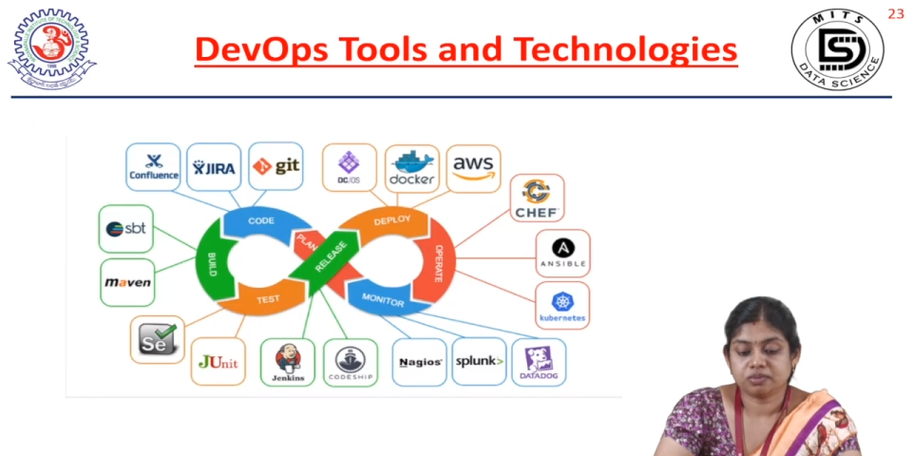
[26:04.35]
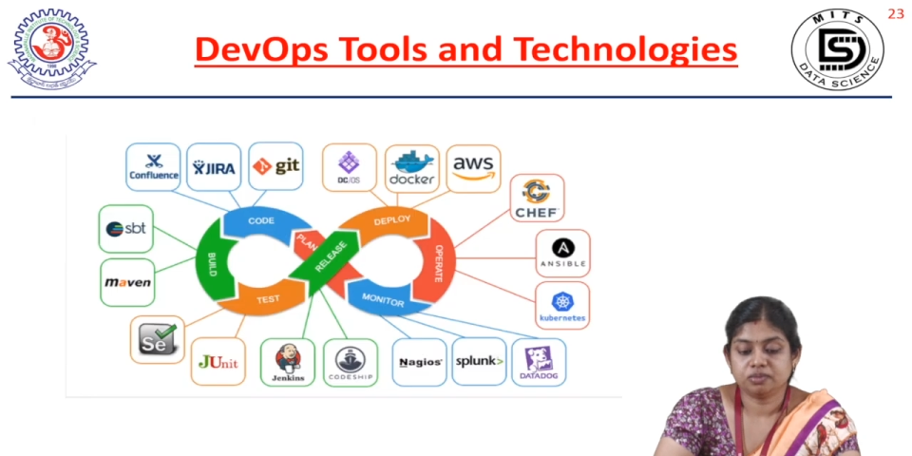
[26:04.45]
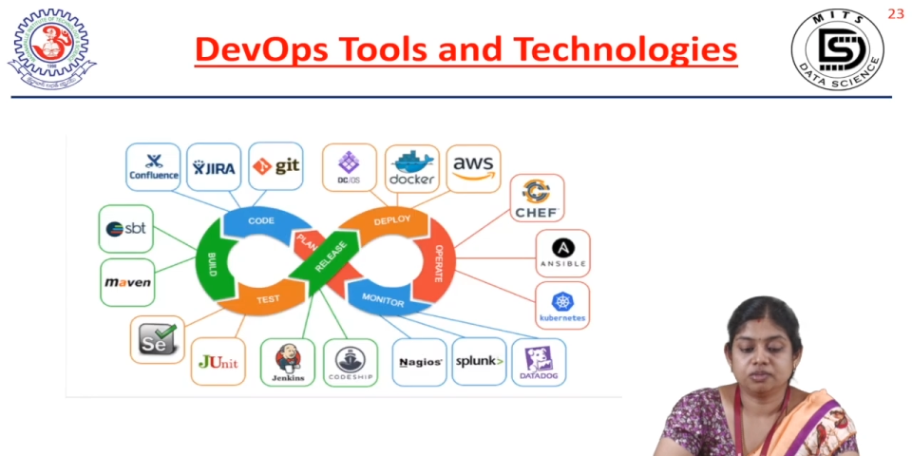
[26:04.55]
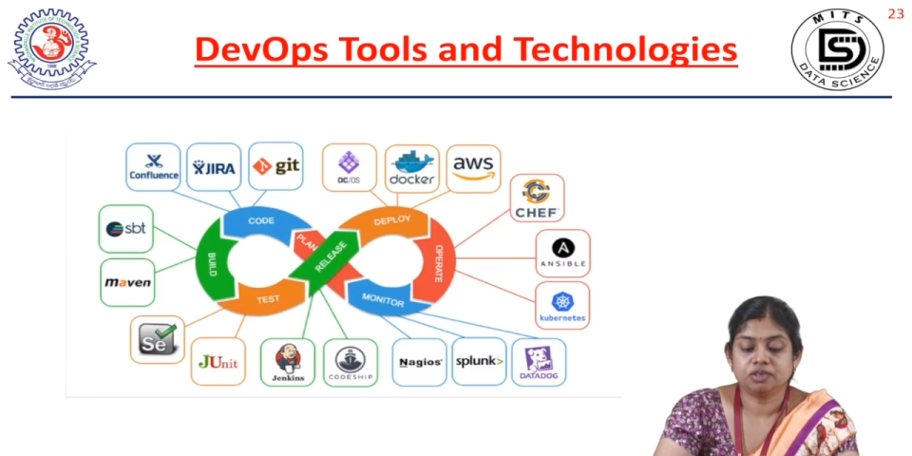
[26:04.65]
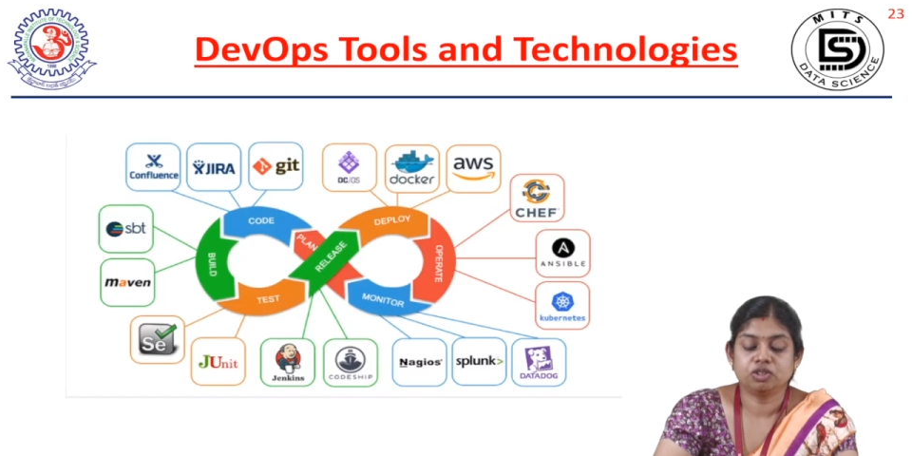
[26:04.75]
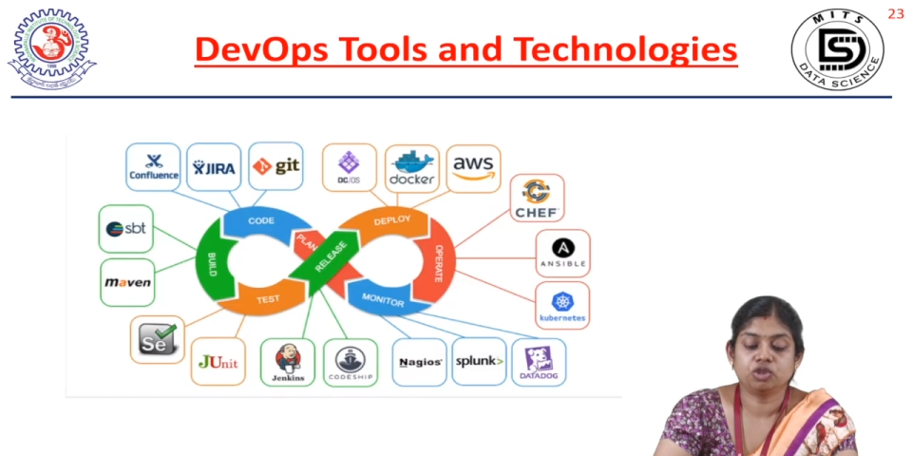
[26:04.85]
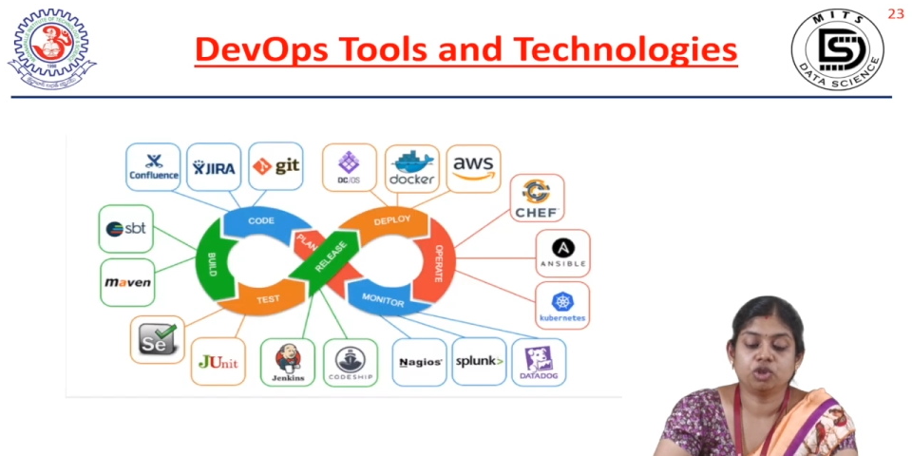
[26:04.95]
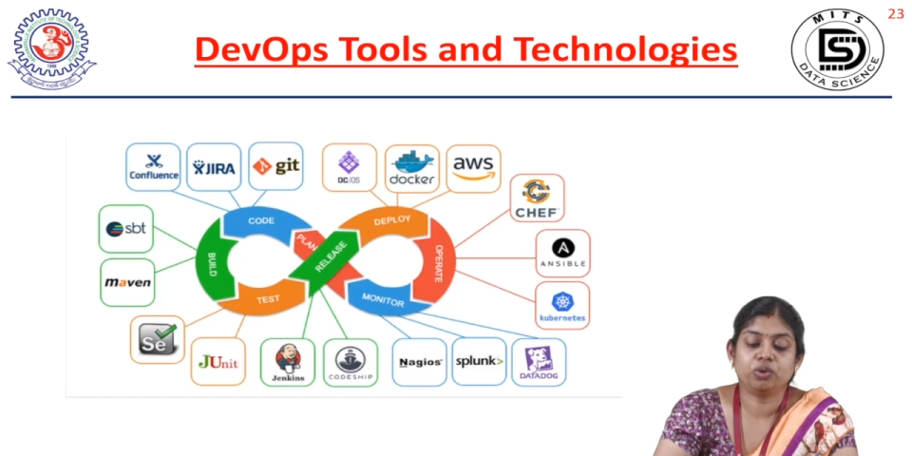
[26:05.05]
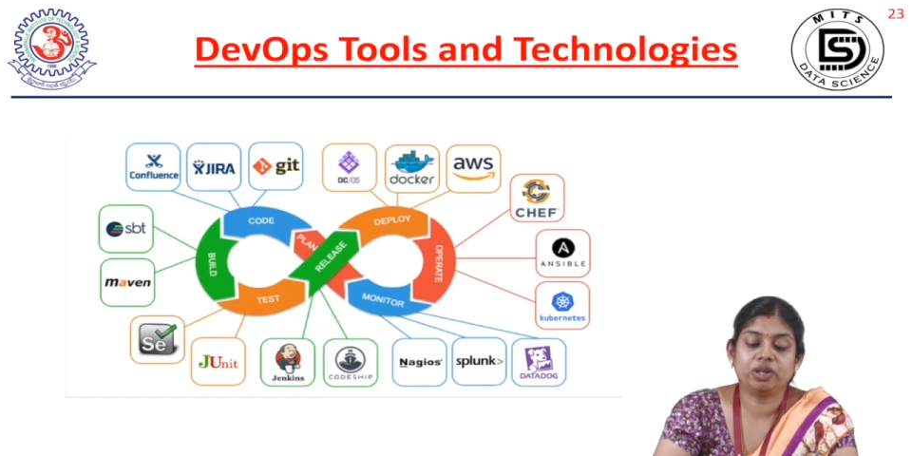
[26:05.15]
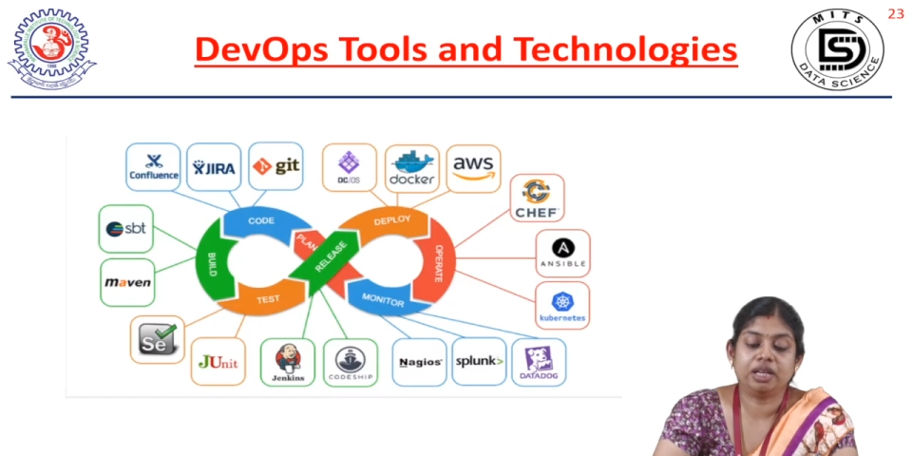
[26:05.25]
So you
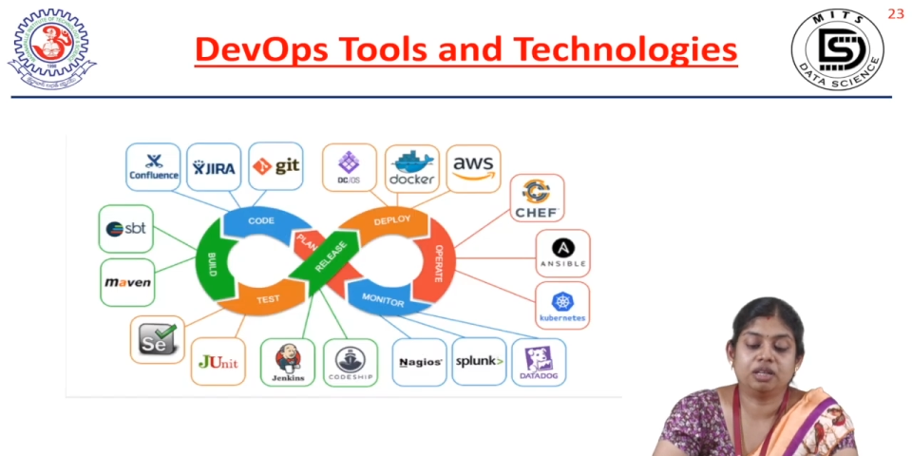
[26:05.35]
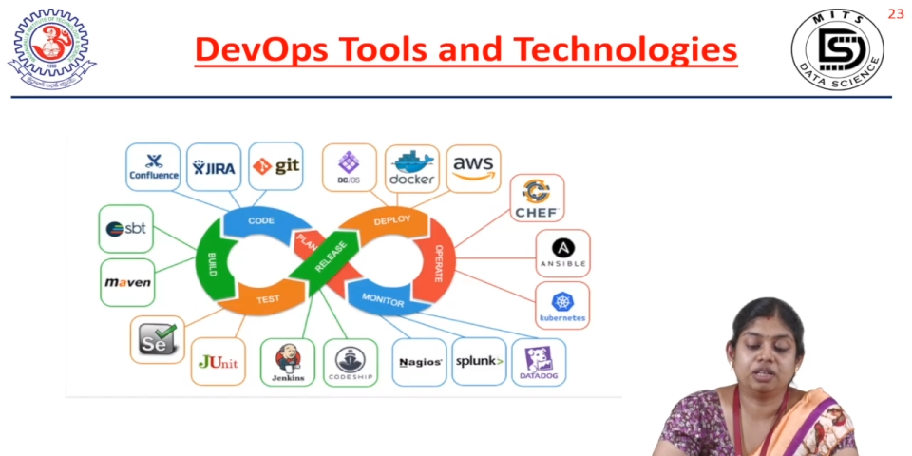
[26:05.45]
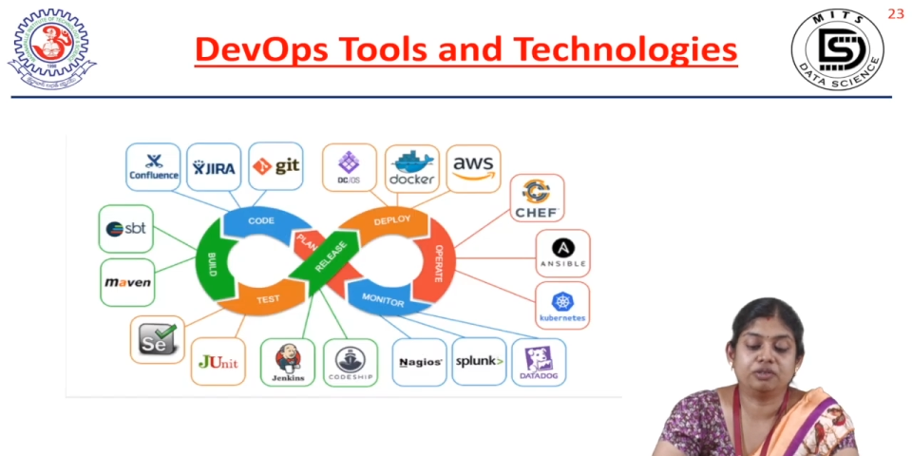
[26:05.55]
can